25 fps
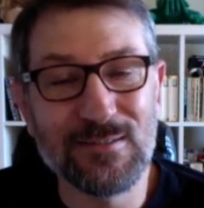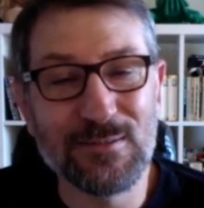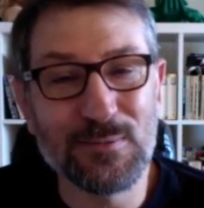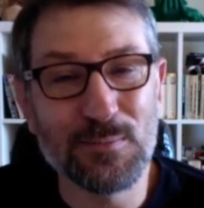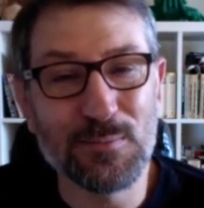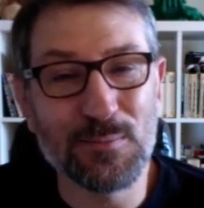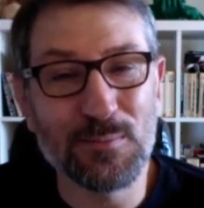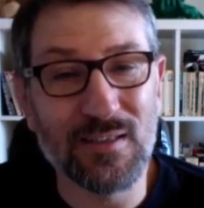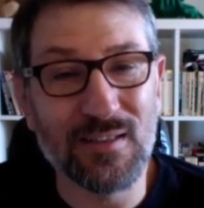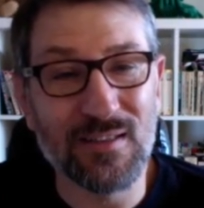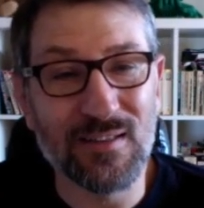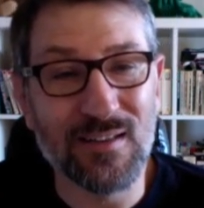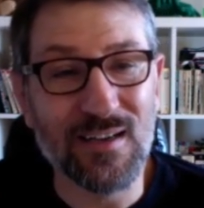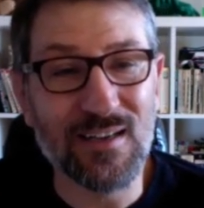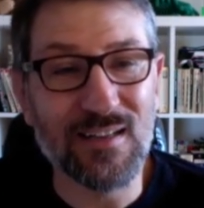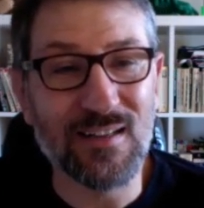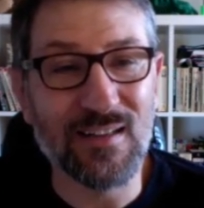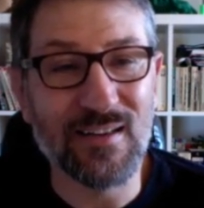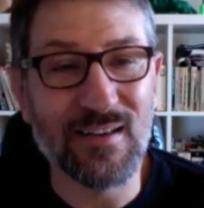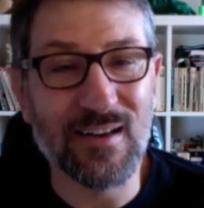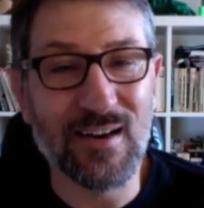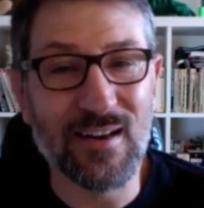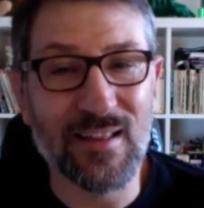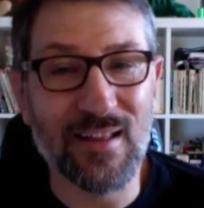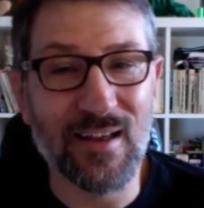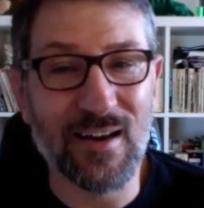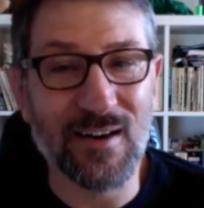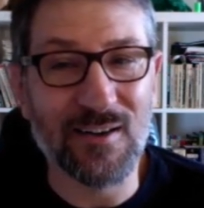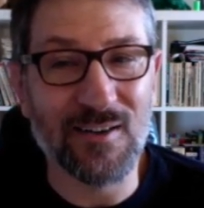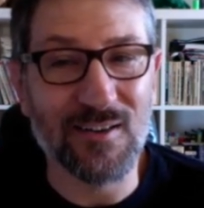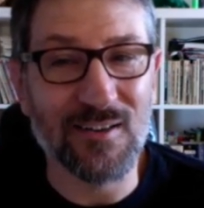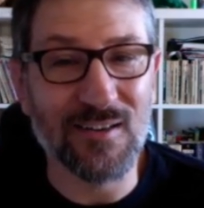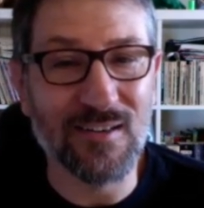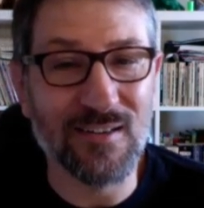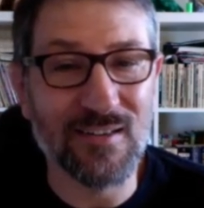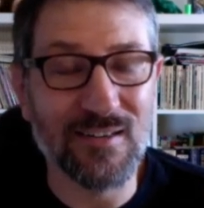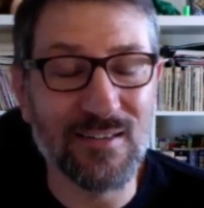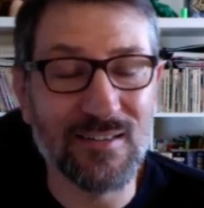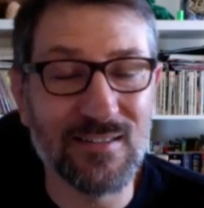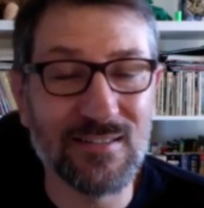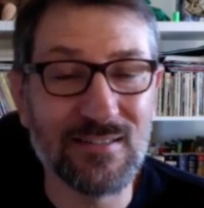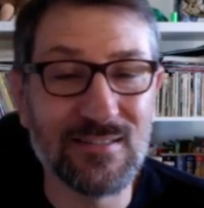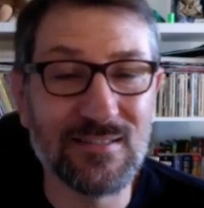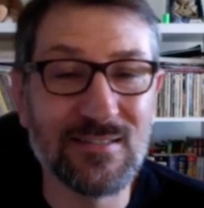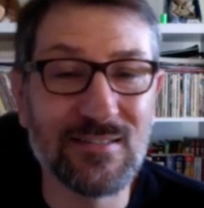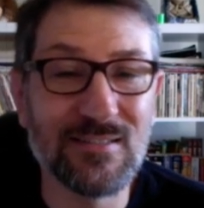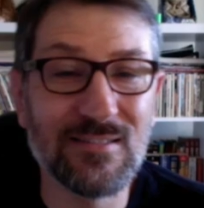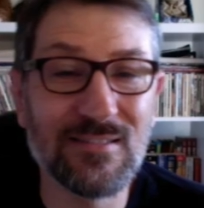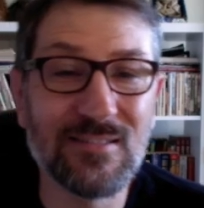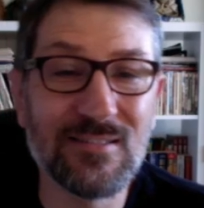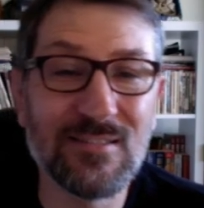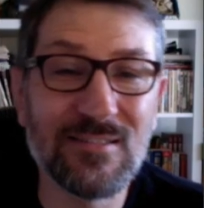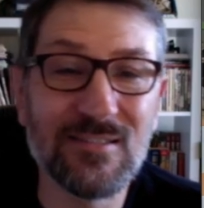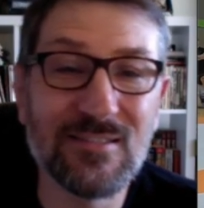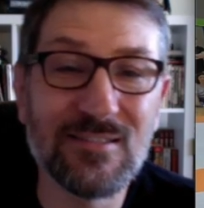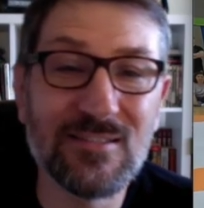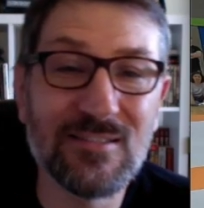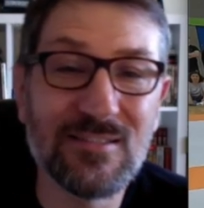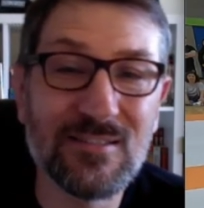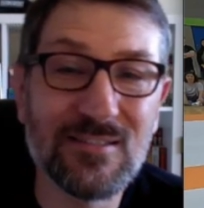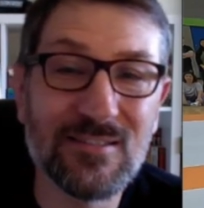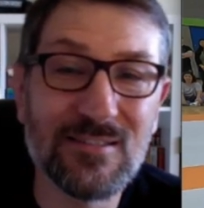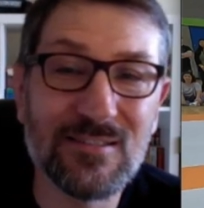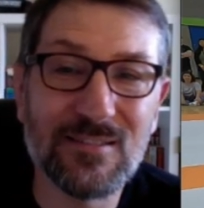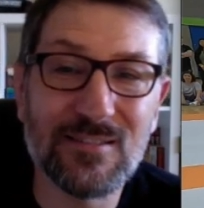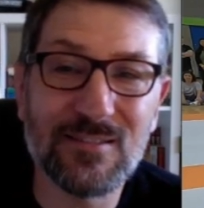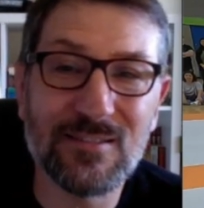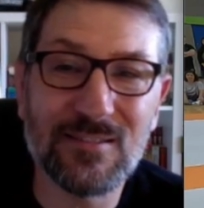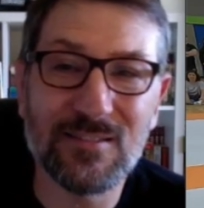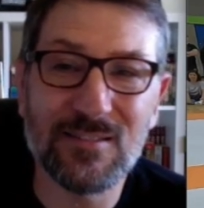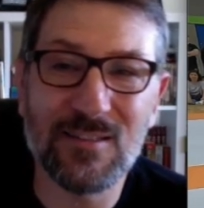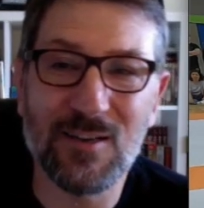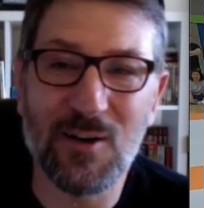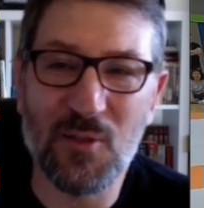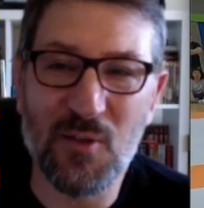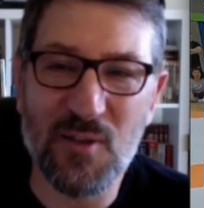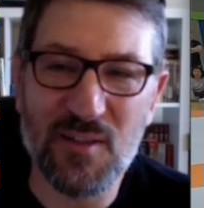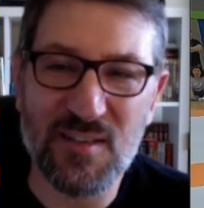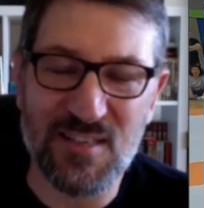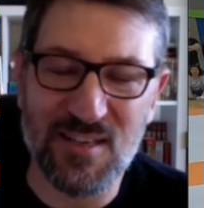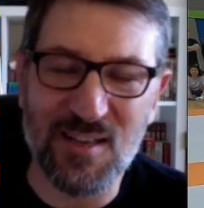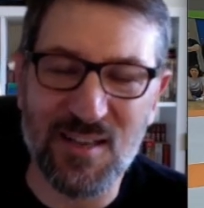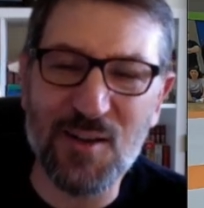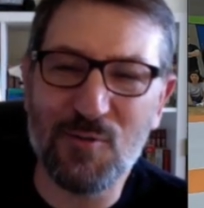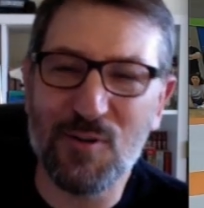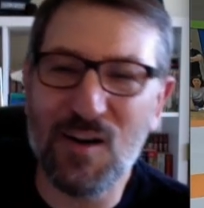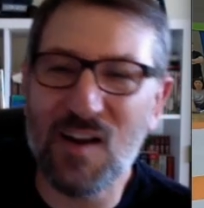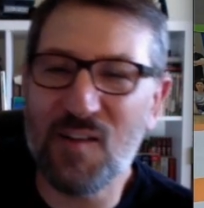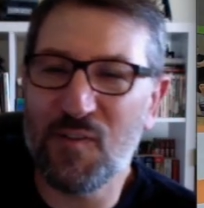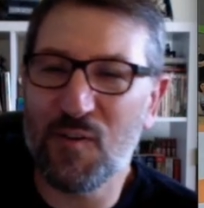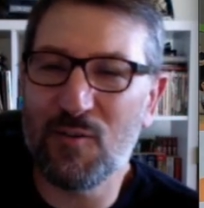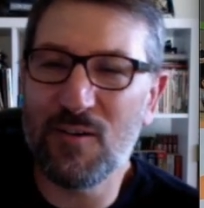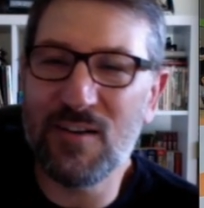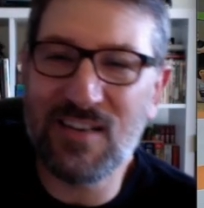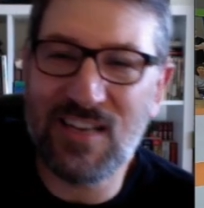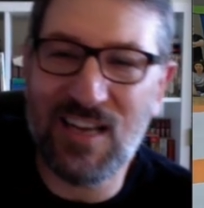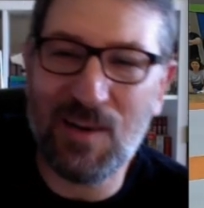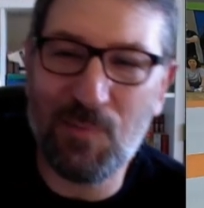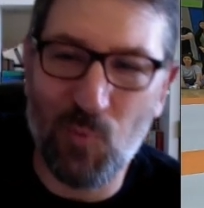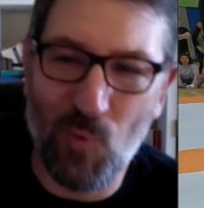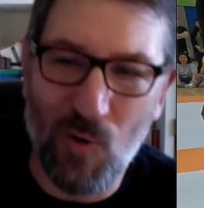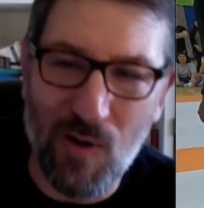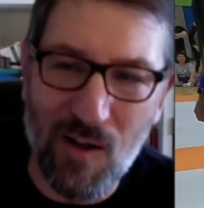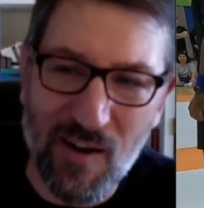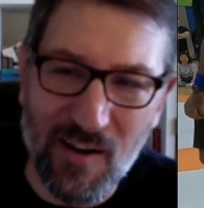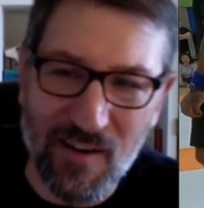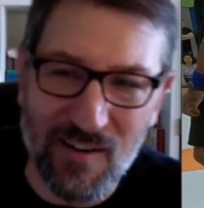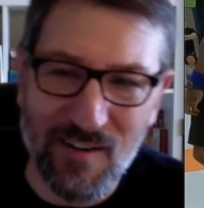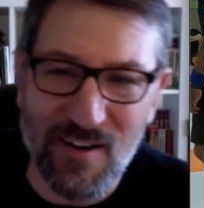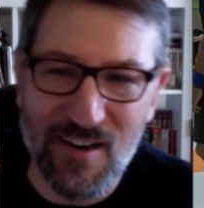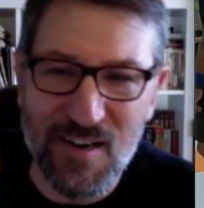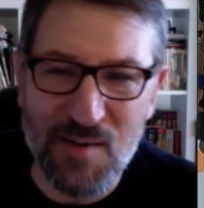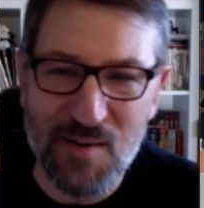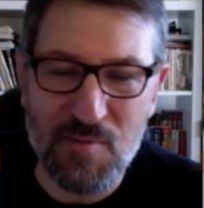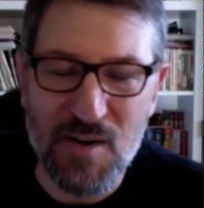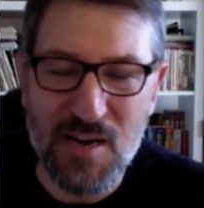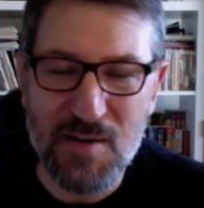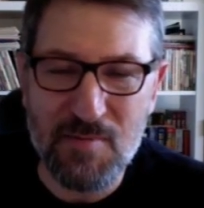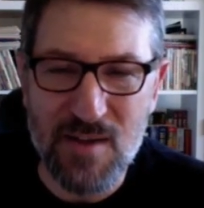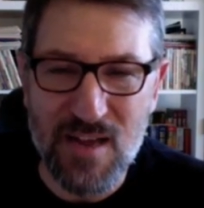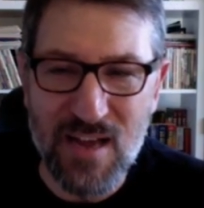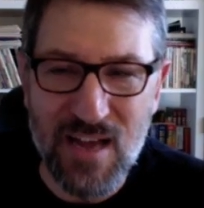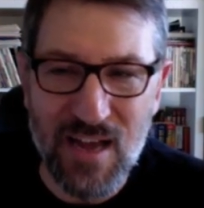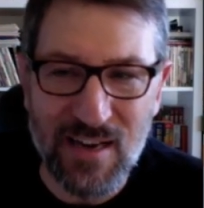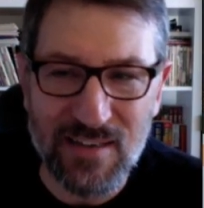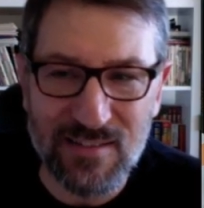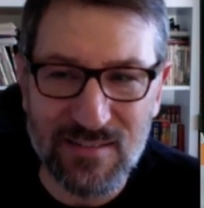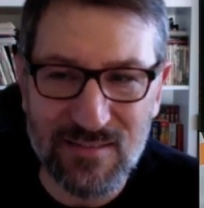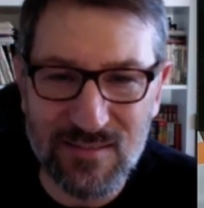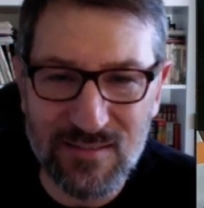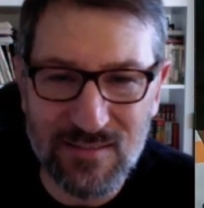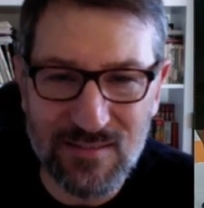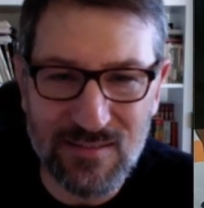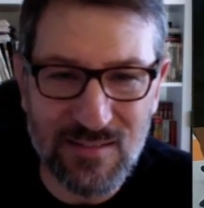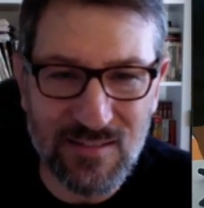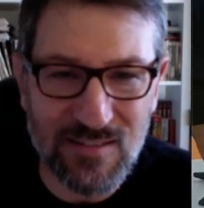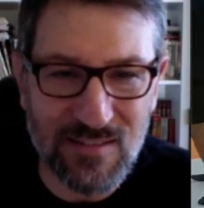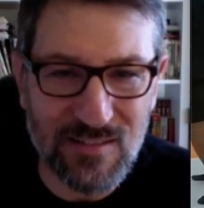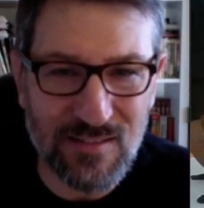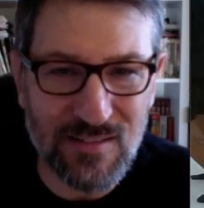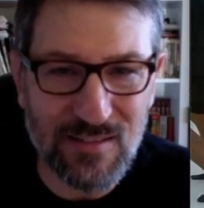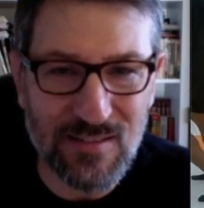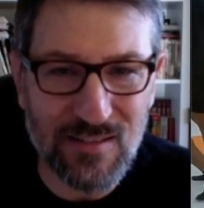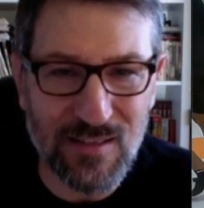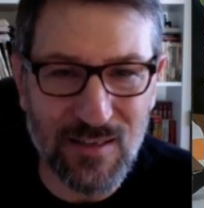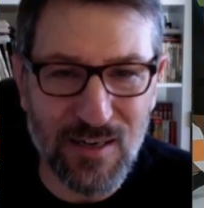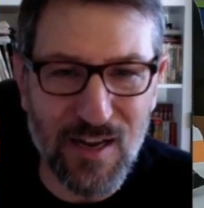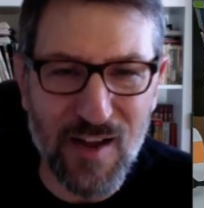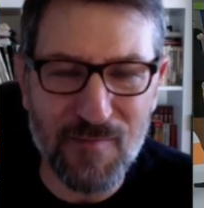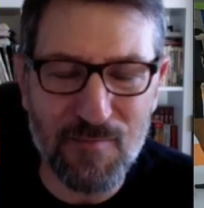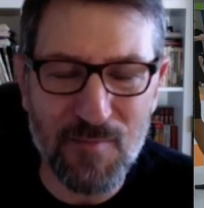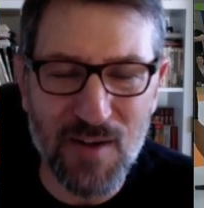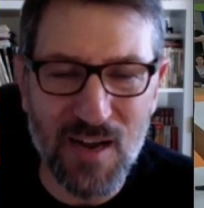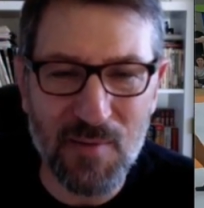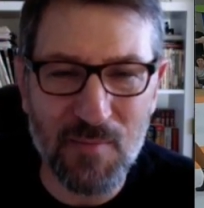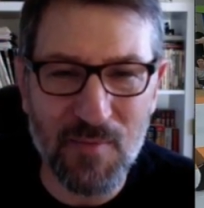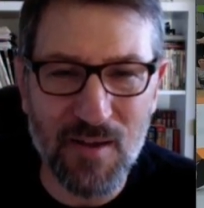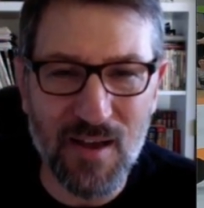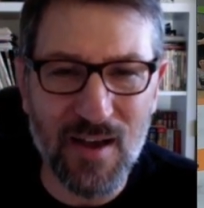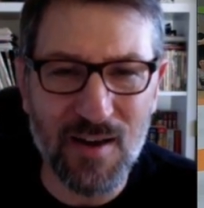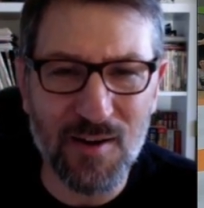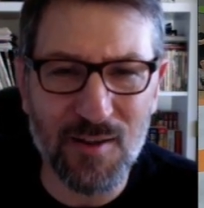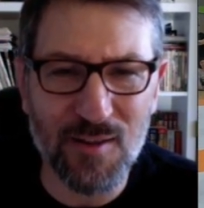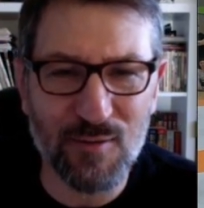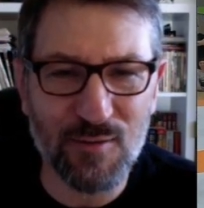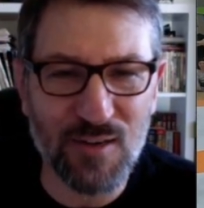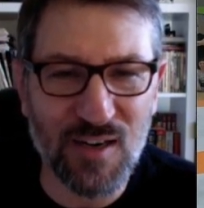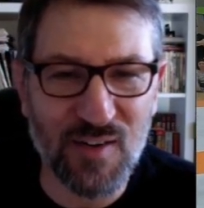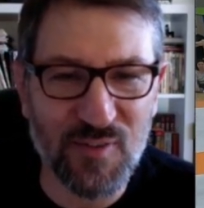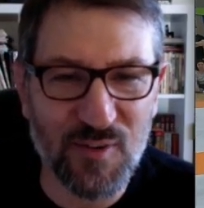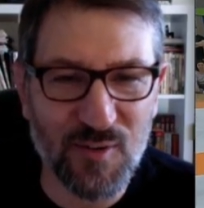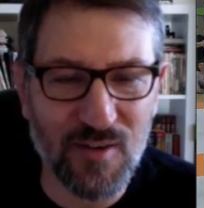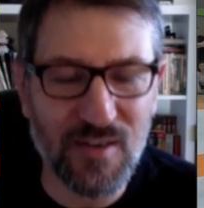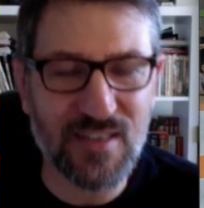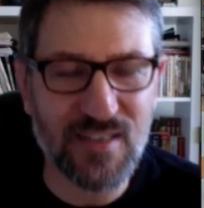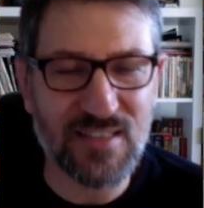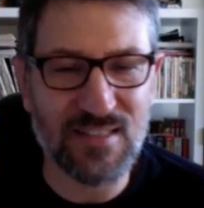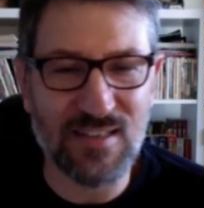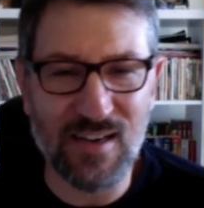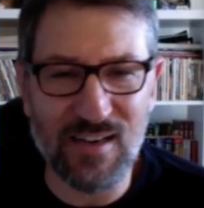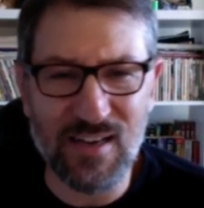But luckily, none of that occurred. Although this other referee kept walking onto my mat. Get off my mat, other referee. It's not